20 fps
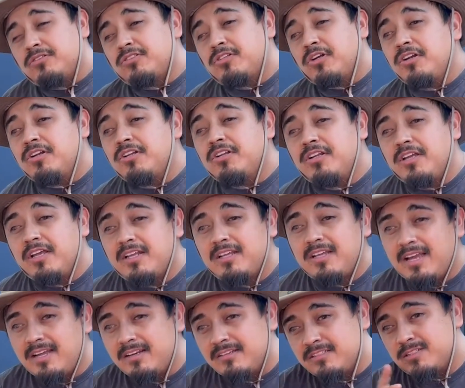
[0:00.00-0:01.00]
started to get
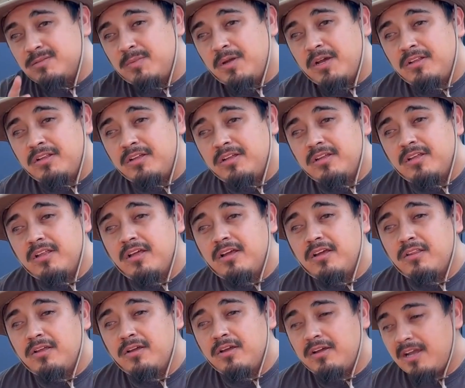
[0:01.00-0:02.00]
kind of smelly.
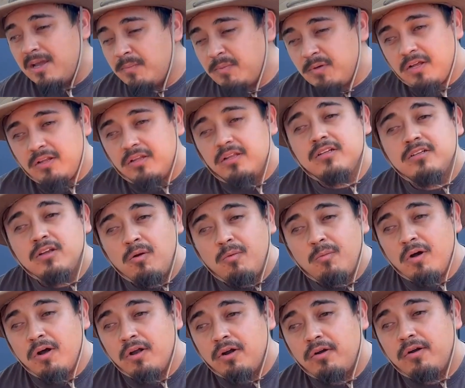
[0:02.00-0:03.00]
It kept collecting
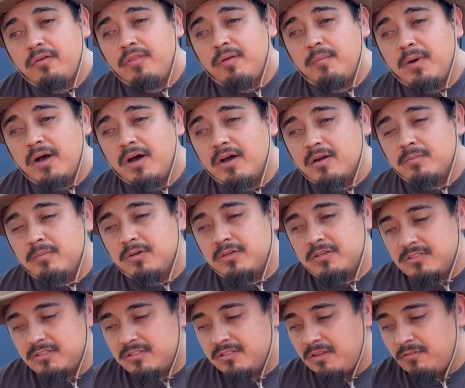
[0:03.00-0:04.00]
water on the bottom
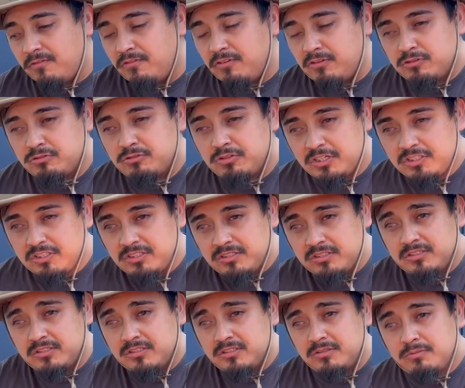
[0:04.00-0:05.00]
because the filtration
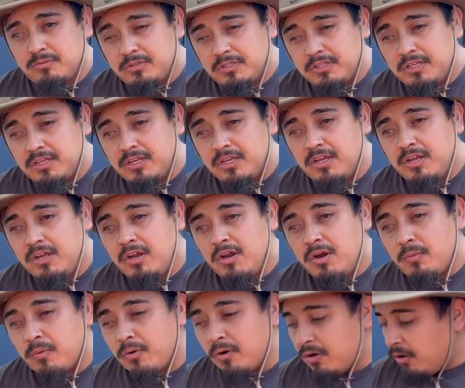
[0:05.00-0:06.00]
doesn't really
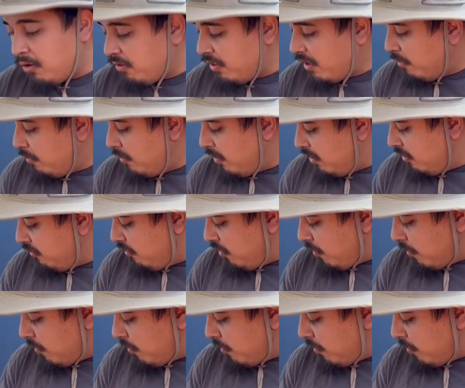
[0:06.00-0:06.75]
work all that well. If